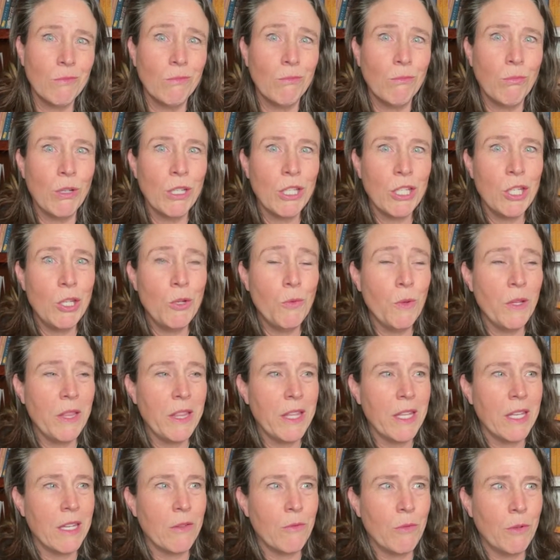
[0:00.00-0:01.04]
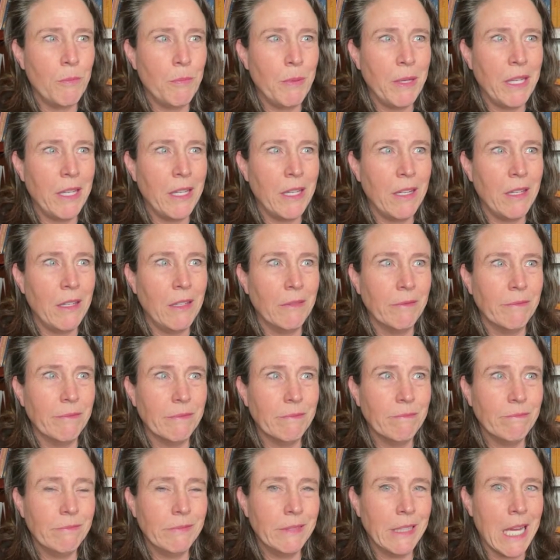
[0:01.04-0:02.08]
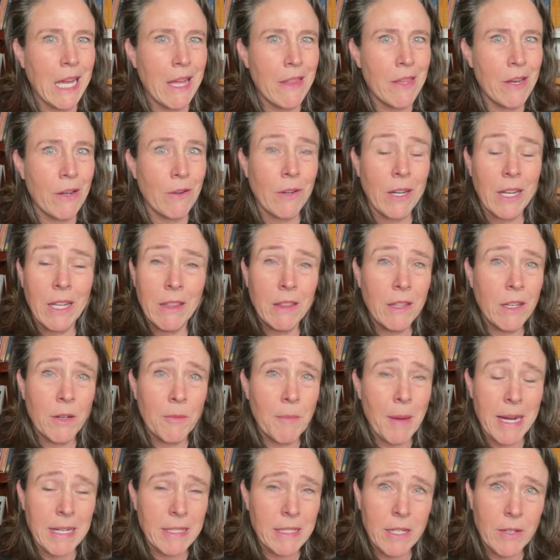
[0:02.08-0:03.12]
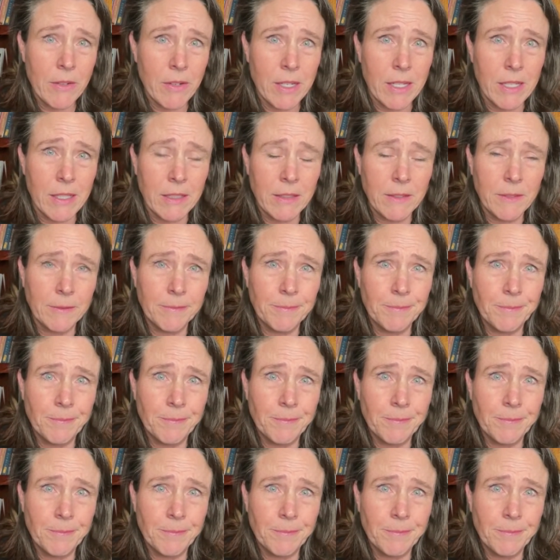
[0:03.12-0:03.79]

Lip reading: what you would think would be, yeah, they're in their bacteria,